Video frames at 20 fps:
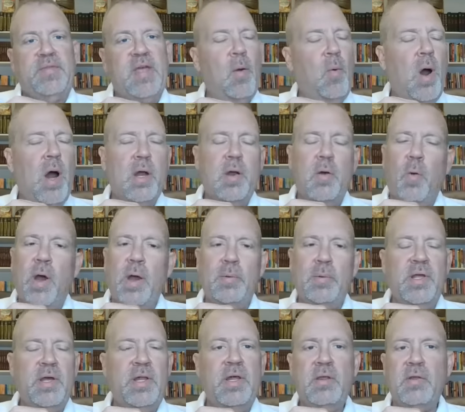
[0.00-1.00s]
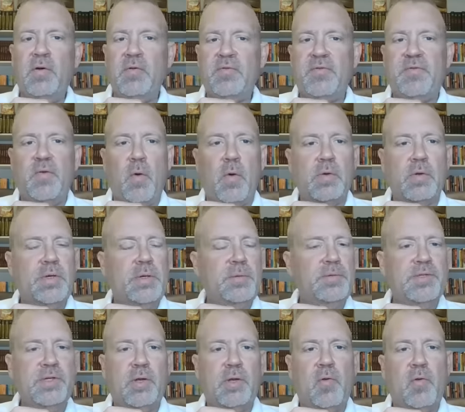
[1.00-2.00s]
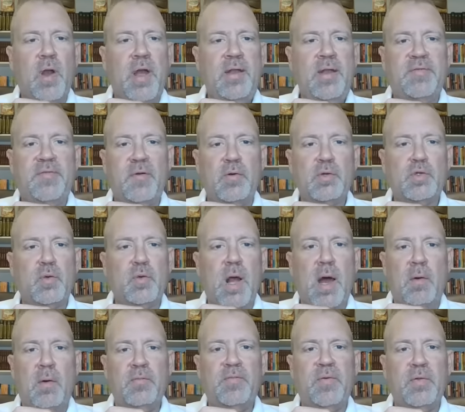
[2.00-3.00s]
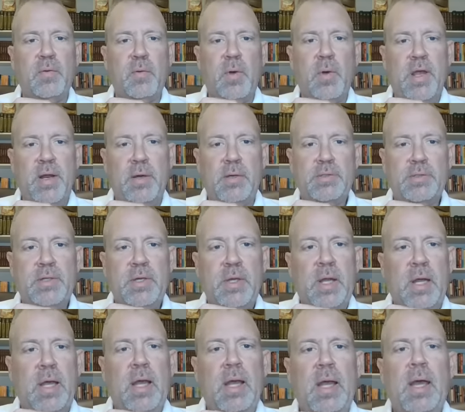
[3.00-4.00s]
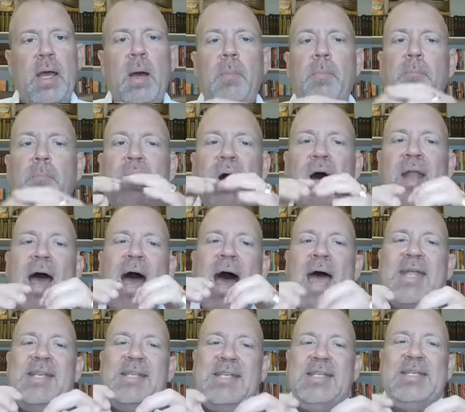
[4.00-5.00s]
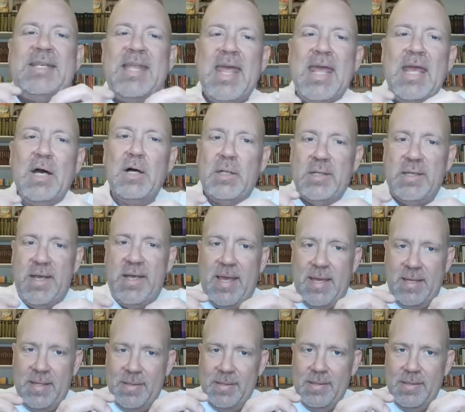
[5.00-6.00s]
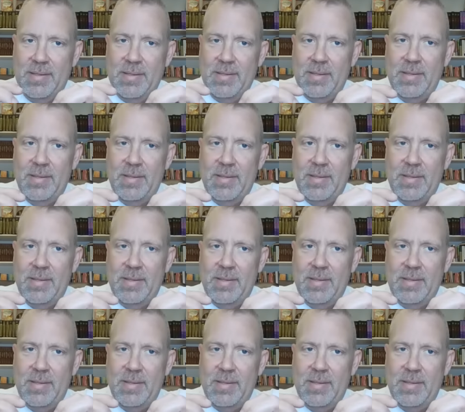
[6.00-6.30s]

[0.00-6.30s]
They walk away with any of those four. It was a great first round for the Raiders. But ideally,